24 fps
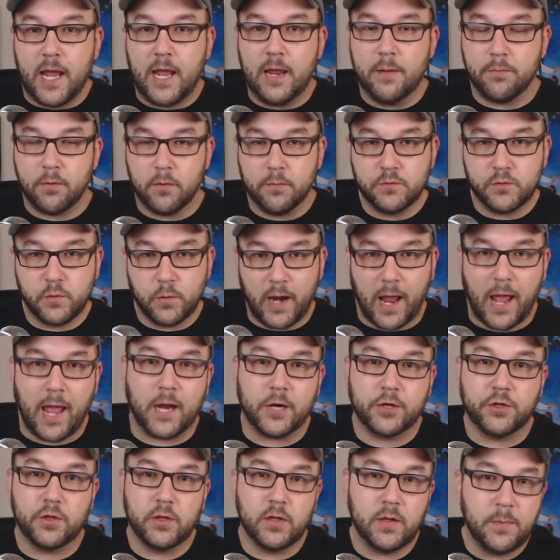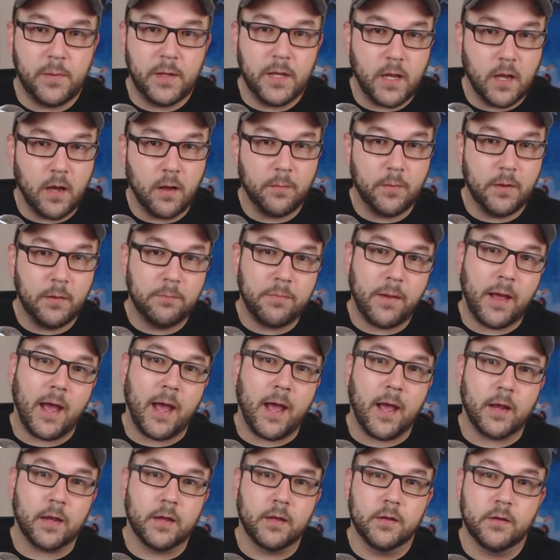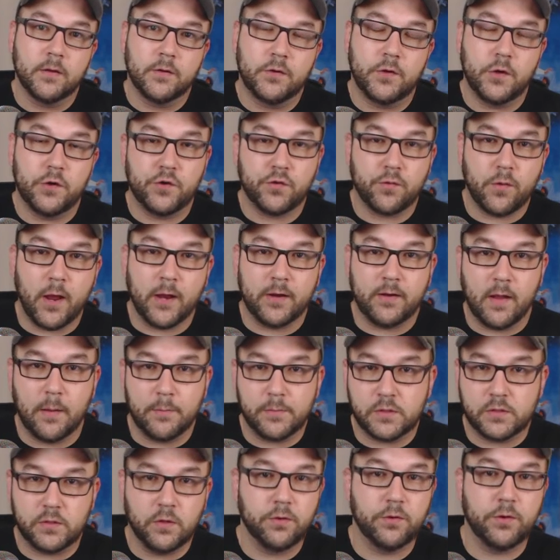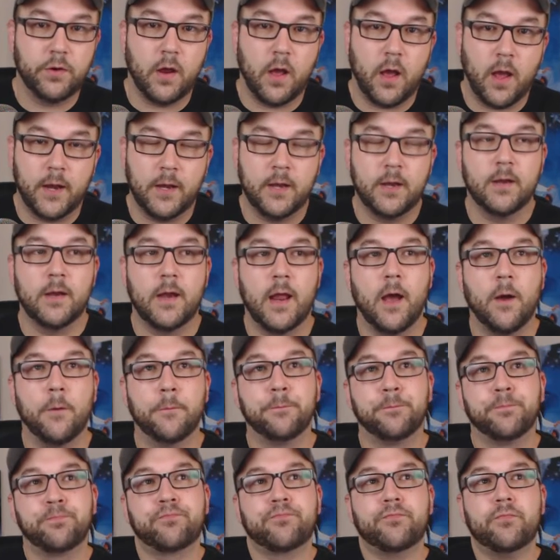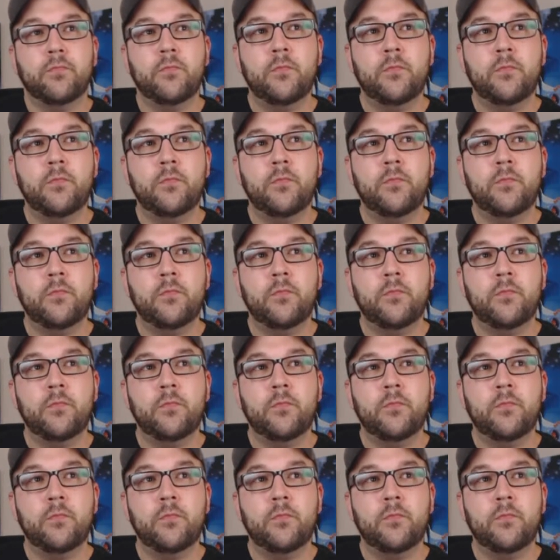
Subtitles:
Abrams would actually be coming back to direct Episode 9. Now,